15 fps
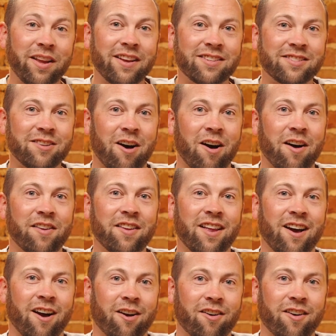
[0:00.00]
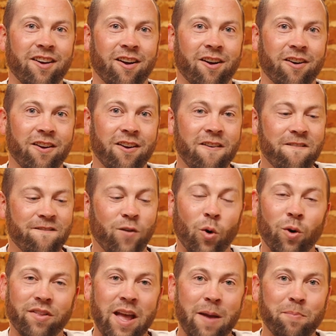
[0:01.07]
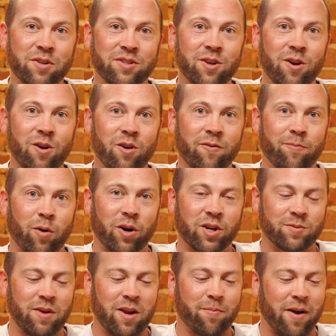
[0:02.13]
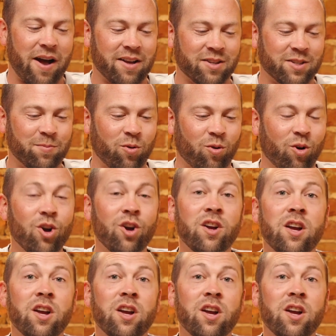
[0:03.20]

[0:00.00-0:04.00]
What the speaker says: us on our fourth episode of Parks Made Possible.